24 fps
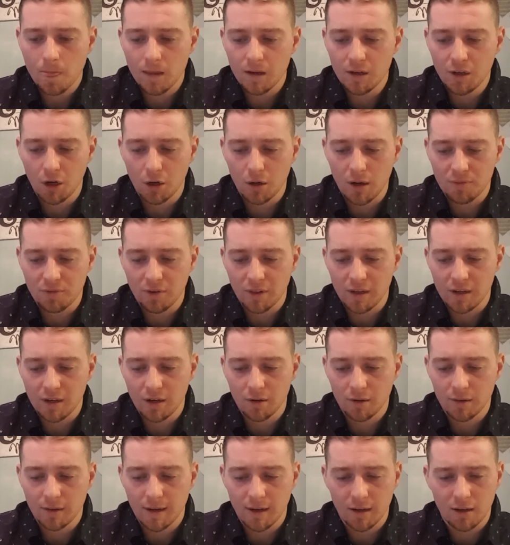after the
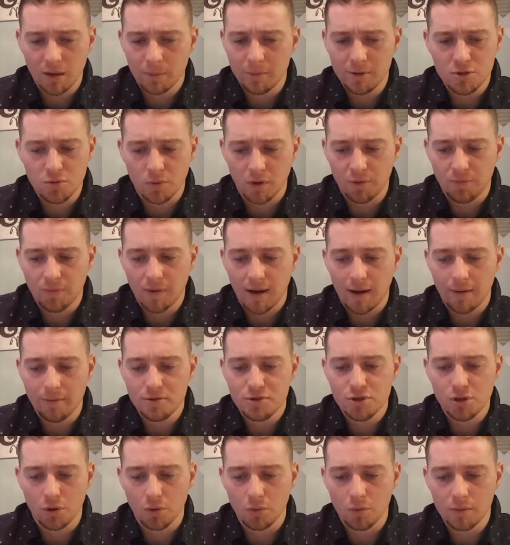year and a day, it could be 25.
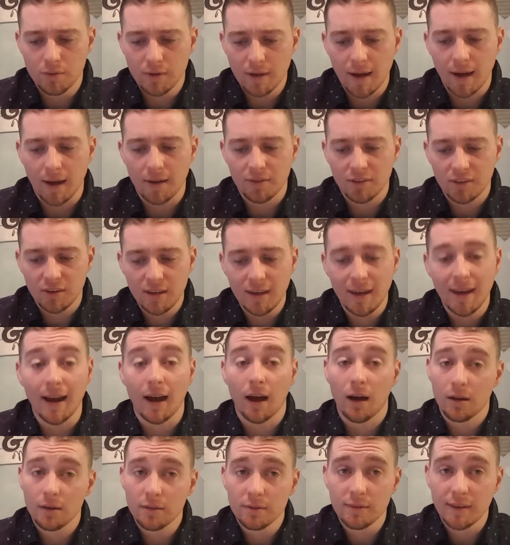So
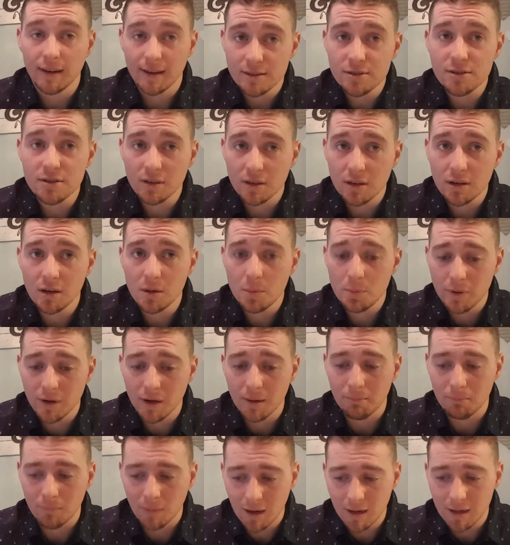yeah, that's a good bit
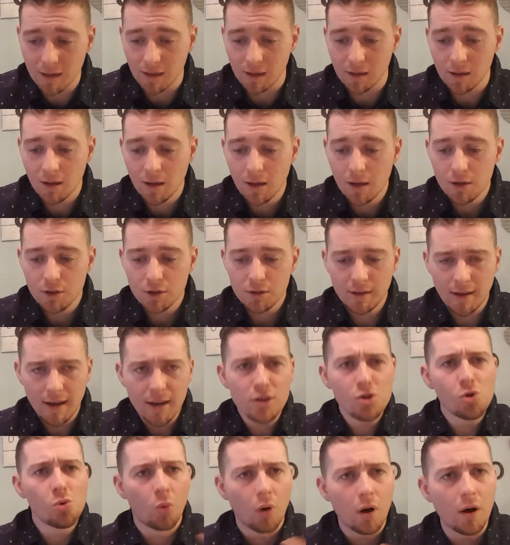of money. Yeah,
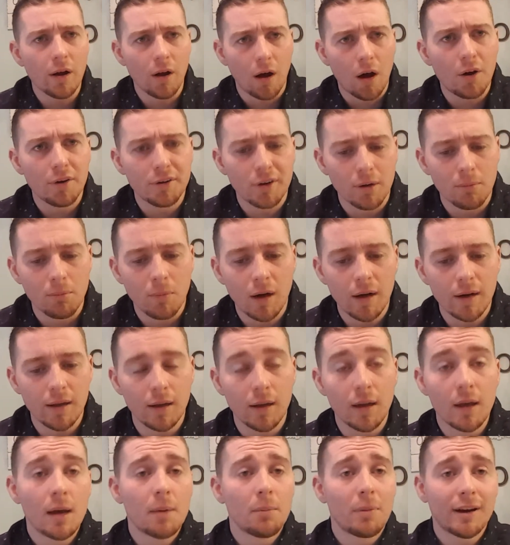you want all your
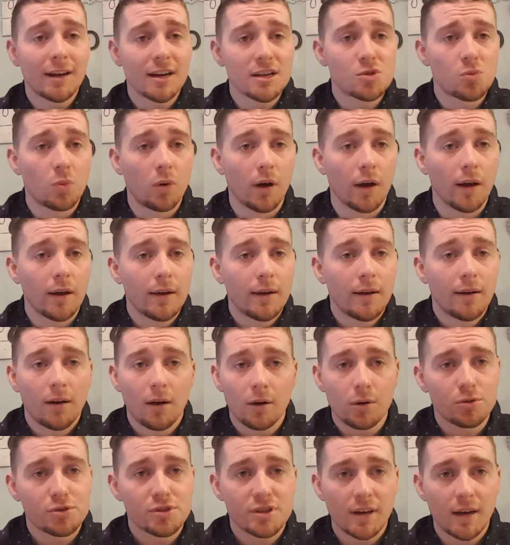money, but guess what?
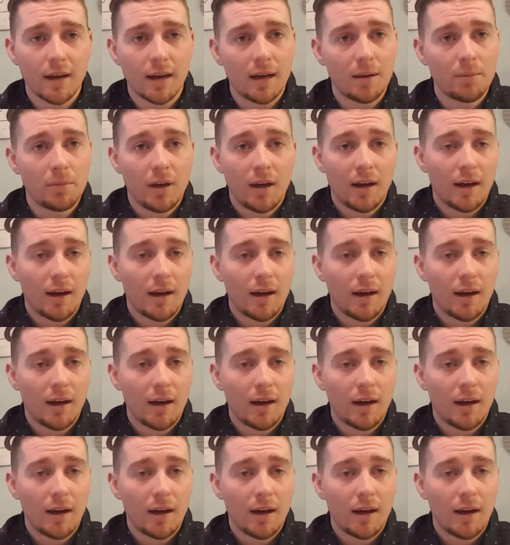Uncle Sam,